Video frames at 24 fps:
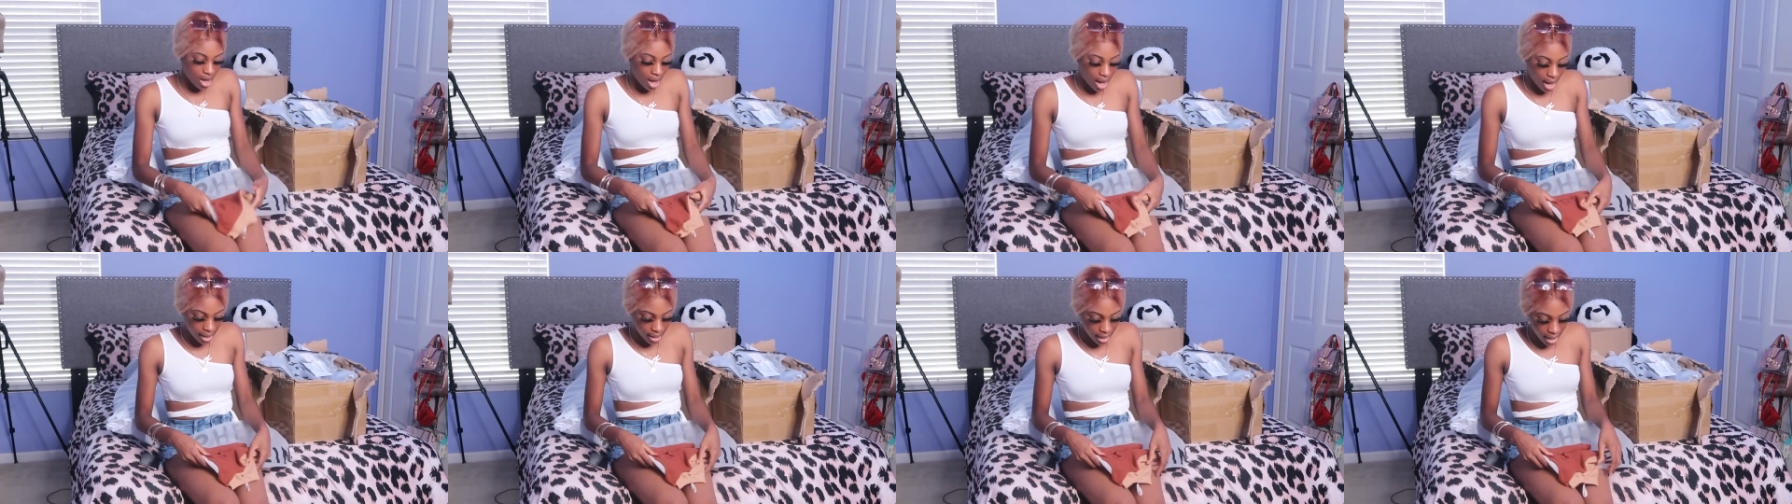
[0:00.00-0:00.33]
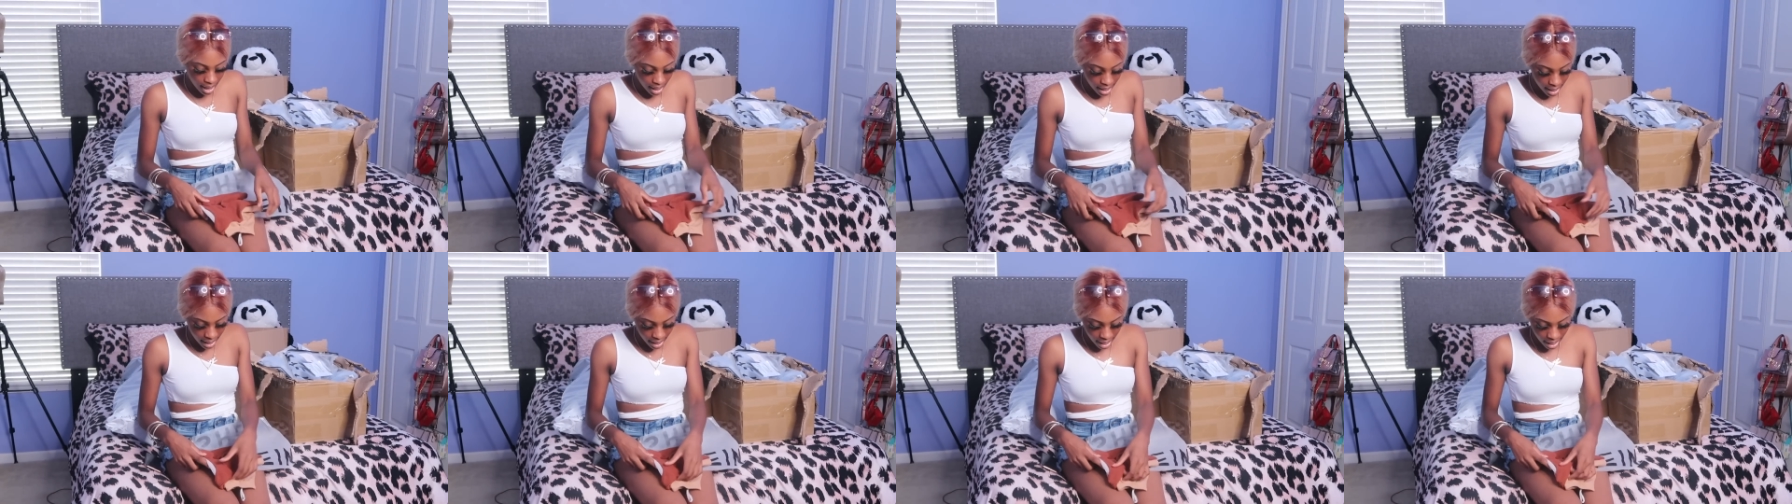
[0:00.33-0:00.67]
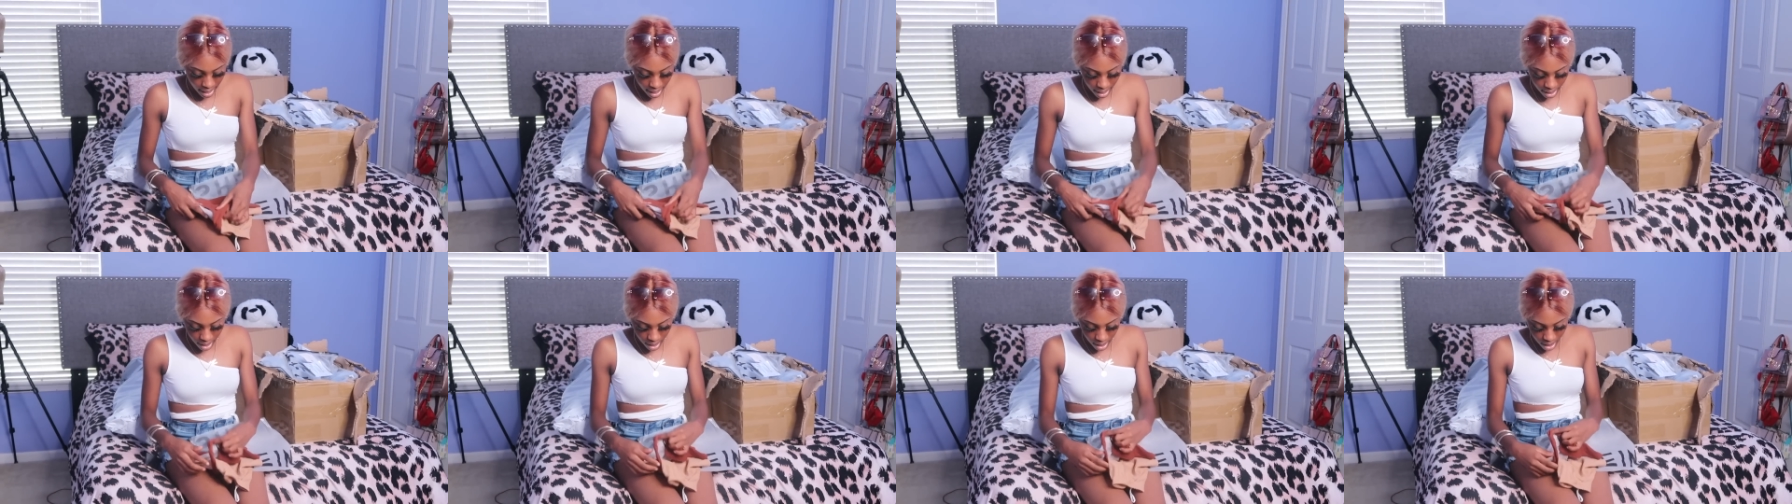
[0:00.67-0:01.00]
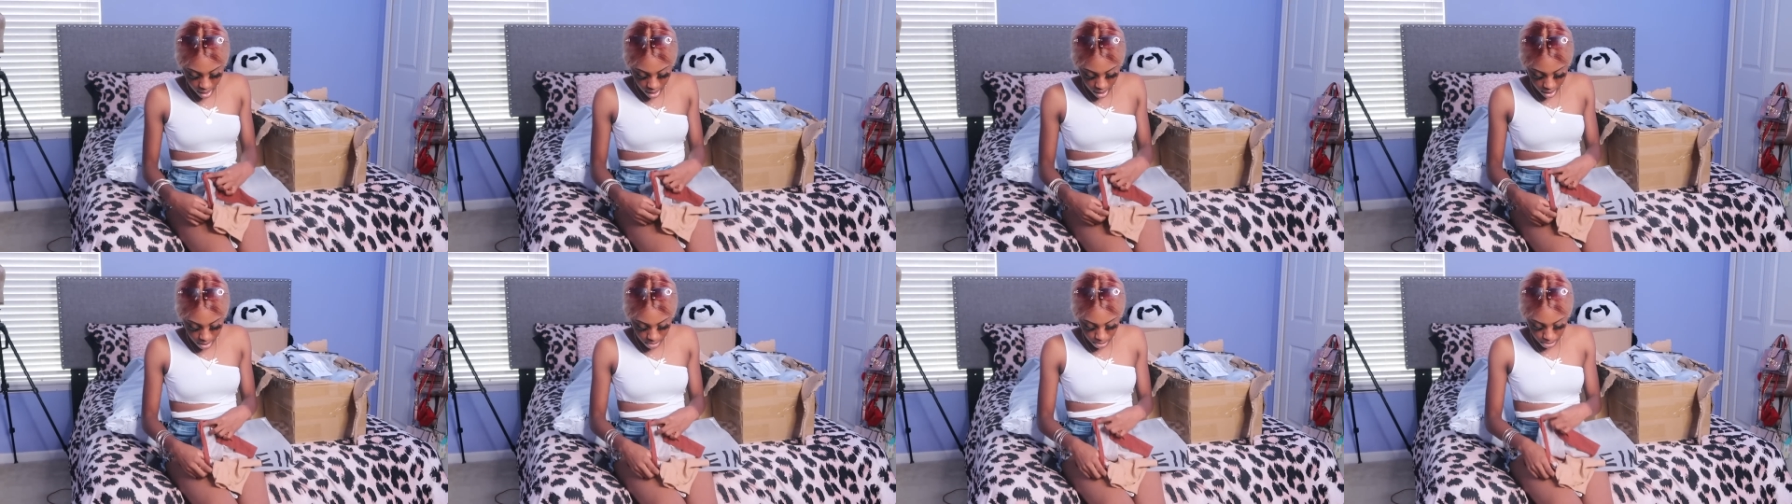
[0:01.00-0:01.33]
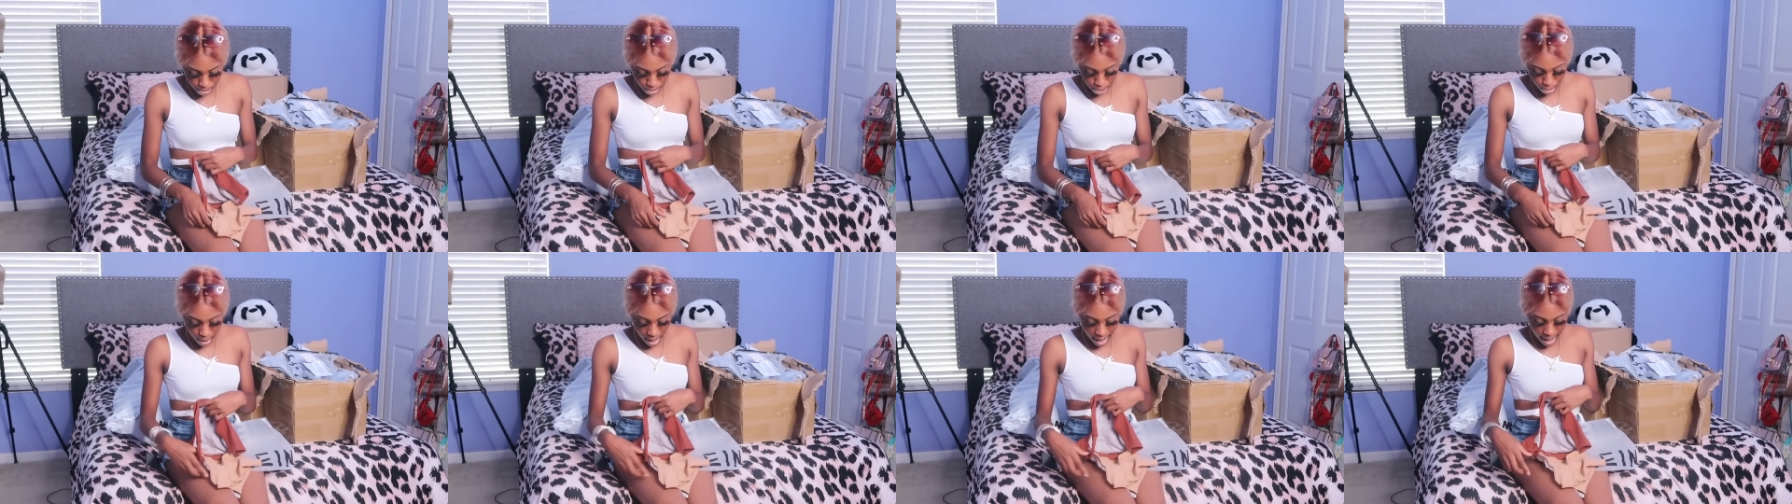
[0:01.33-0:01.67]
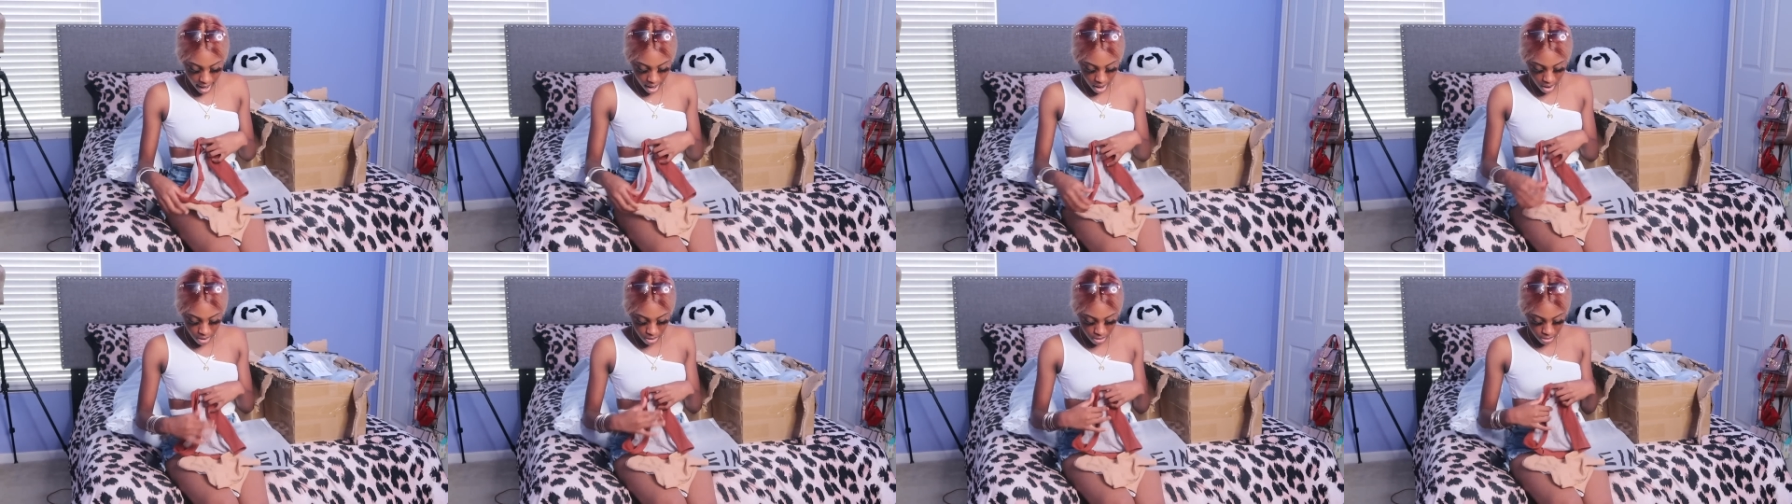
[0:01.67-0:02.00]
I got a
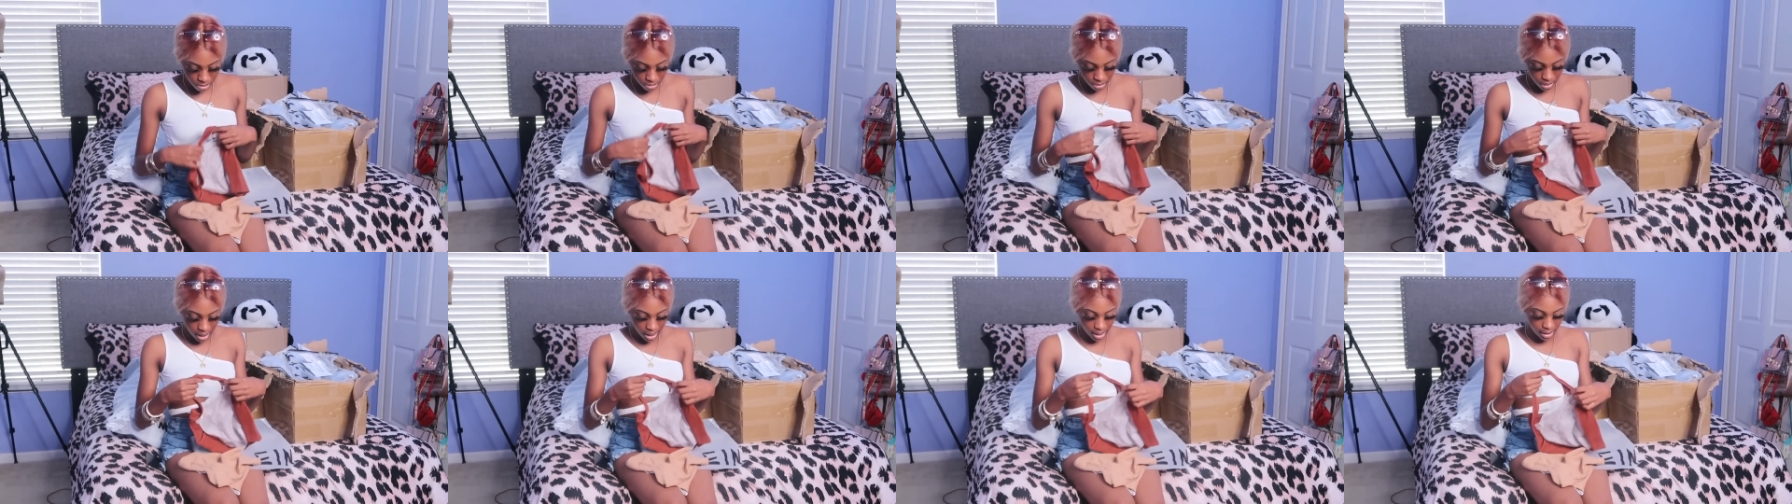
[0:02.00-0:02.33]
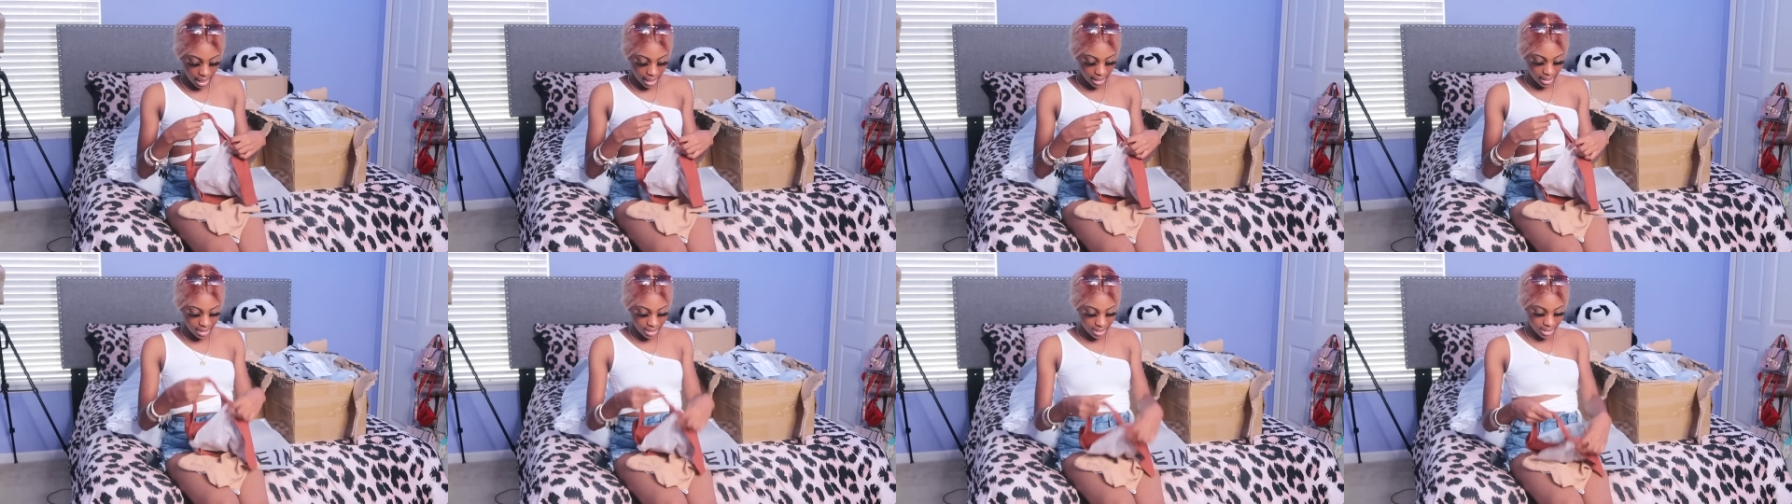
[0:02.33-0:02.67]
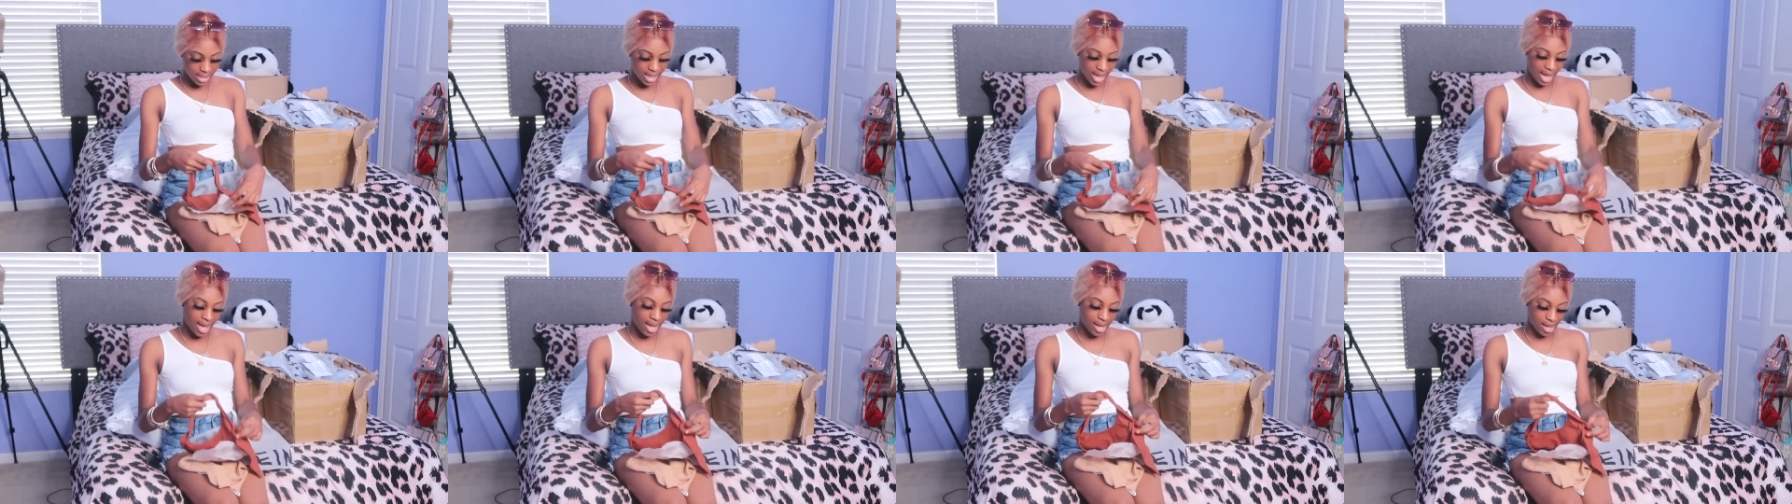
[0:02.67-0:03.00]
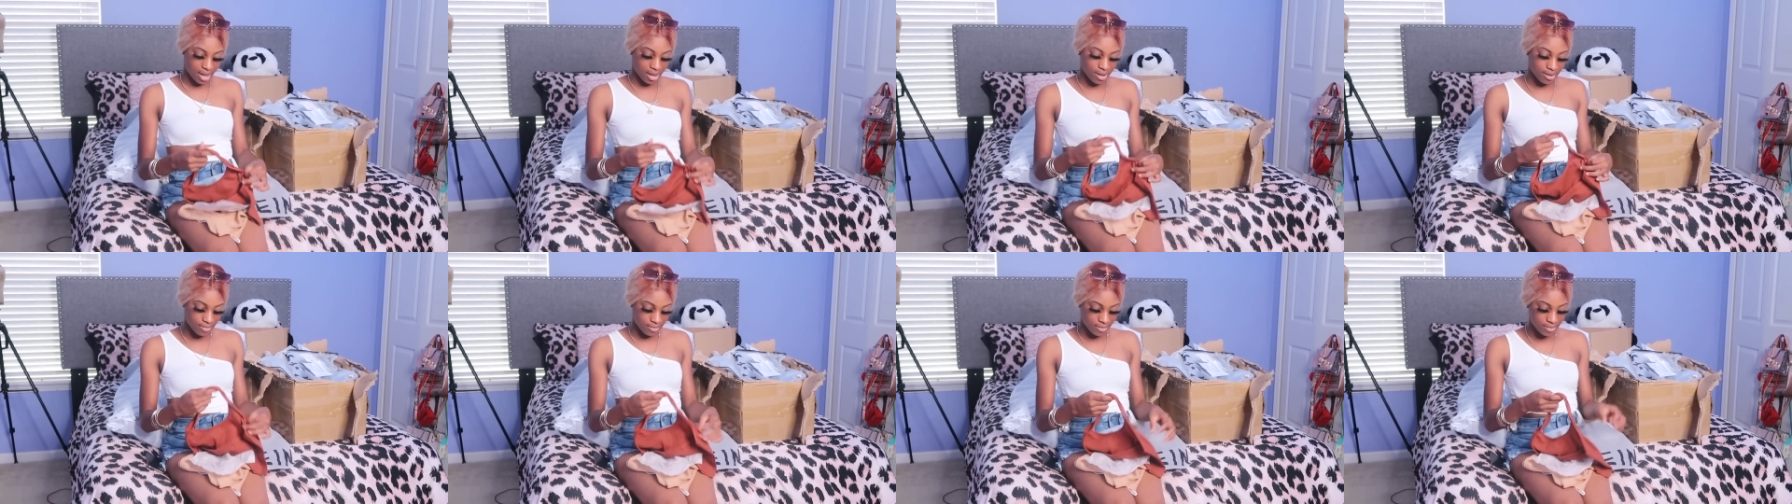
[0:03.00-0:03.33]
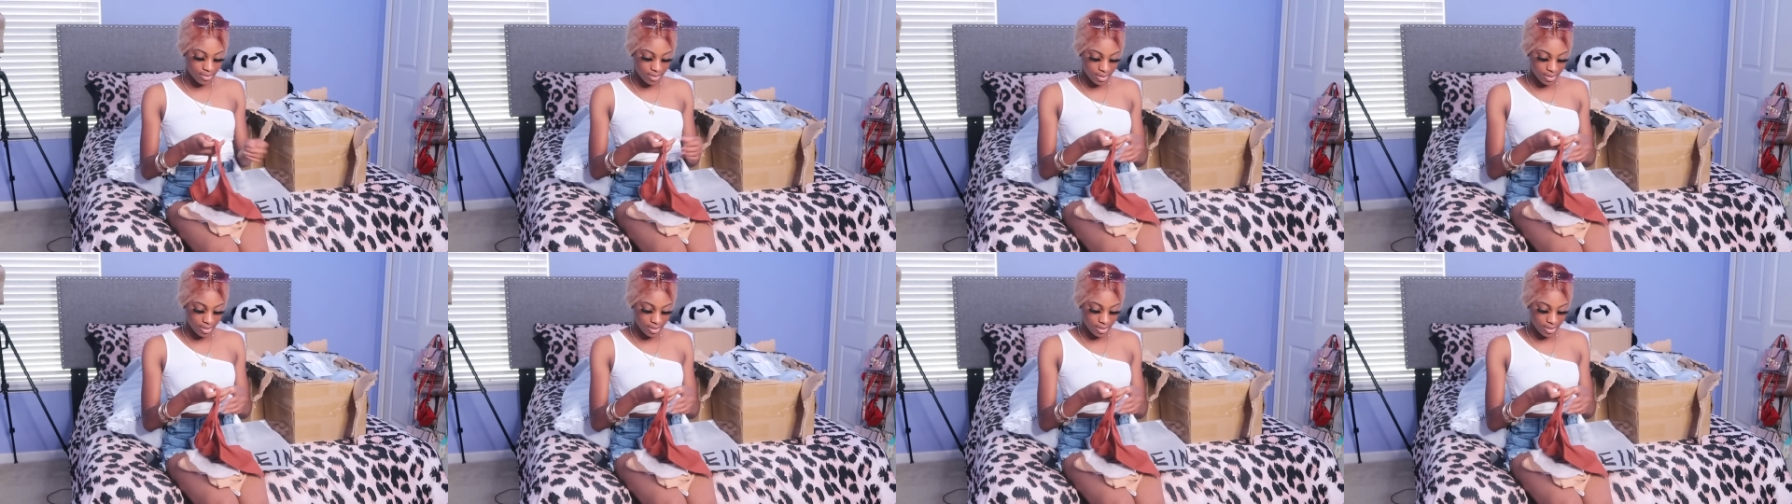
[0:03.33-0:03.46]
brown and like a tan.